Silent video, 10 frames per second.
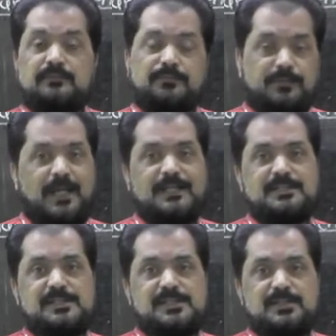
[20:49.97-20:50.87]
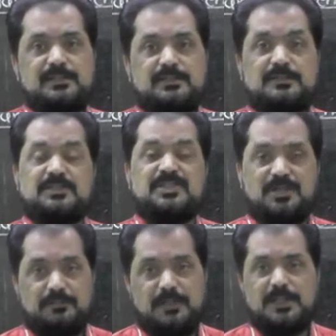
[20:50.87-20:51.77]
France,
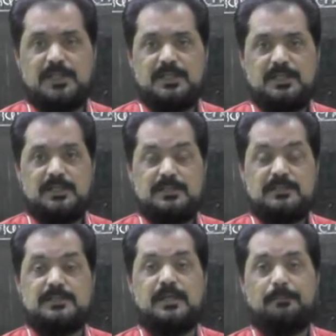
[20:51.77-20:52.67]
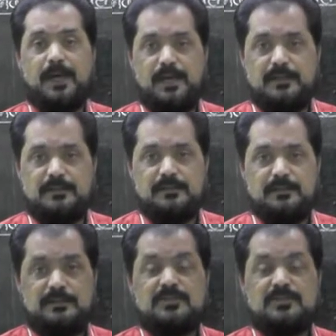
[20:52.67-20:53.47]
Germany, Japan,